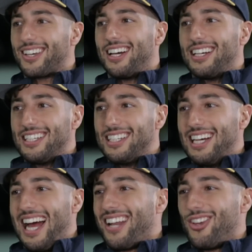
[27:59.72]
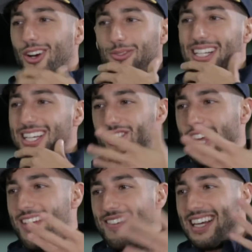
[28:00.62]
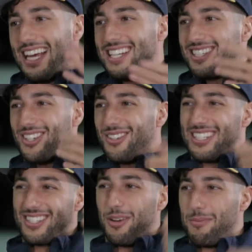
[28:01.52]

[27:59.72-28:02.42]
Okay. And you're not really shaving yet, so there's not